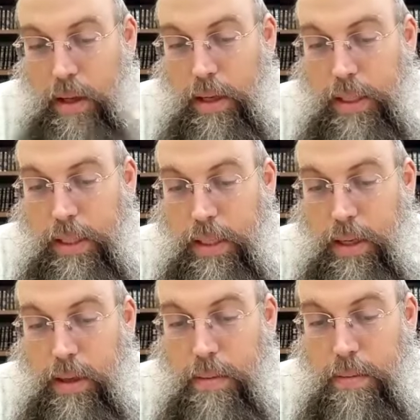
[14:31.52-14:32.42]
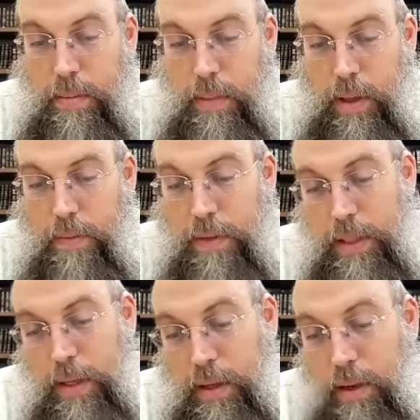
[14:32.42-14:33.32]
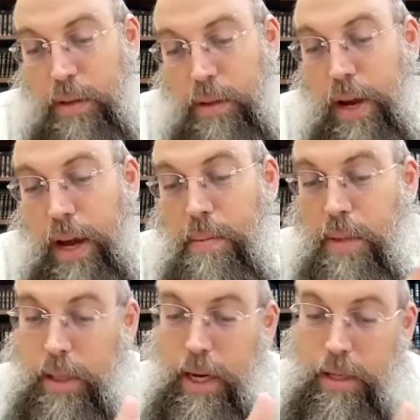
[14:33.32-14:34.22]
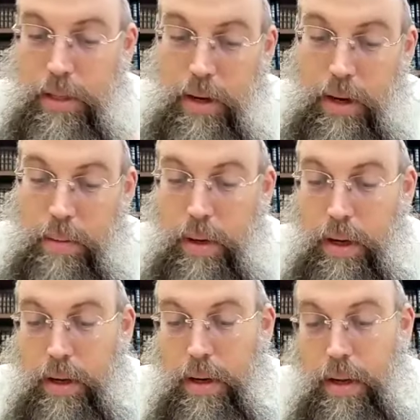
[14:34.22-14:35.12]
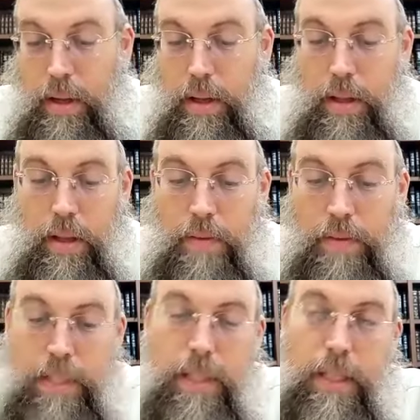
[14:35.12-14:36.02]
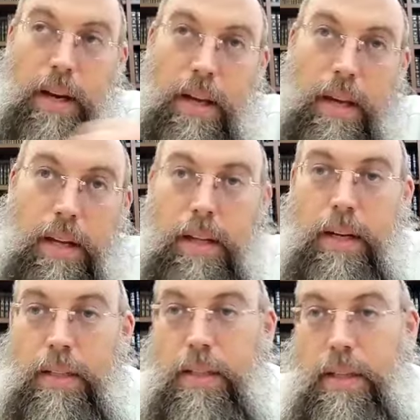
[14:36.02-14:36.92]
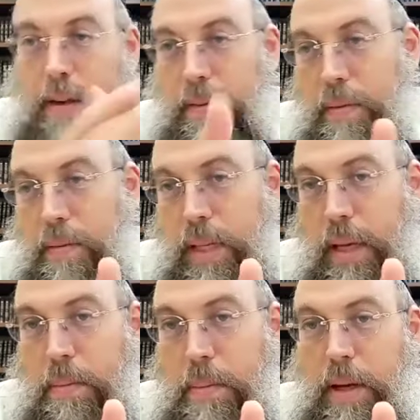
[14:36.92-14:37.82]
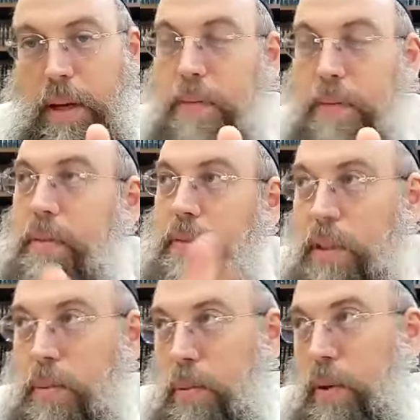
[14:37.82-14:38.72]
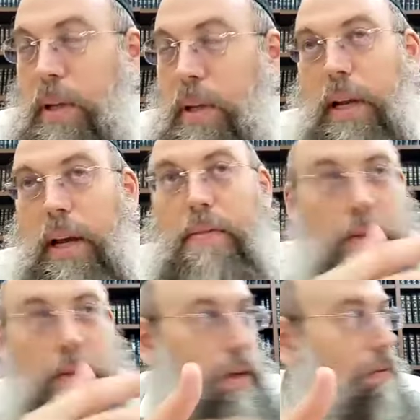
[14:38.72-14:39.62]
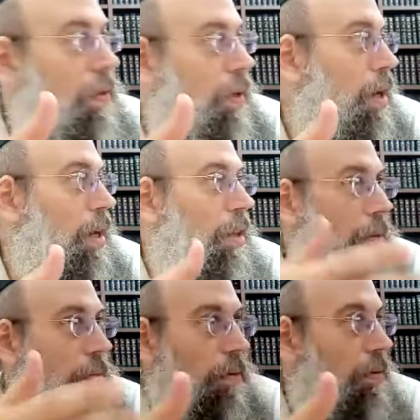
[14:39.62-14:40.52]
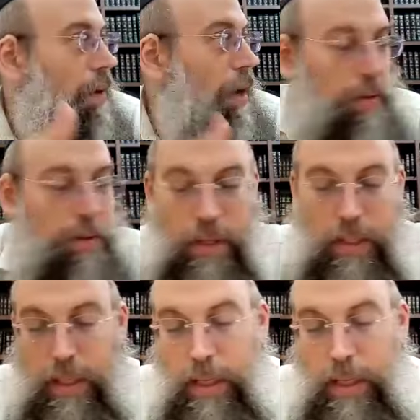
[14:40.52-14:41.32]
is um, if it's a kosher animal, then it's a carbon. If it's a donkey, then it's you have to redeem it. If it's a firstborn, then you have to give the kayan the, the five coins.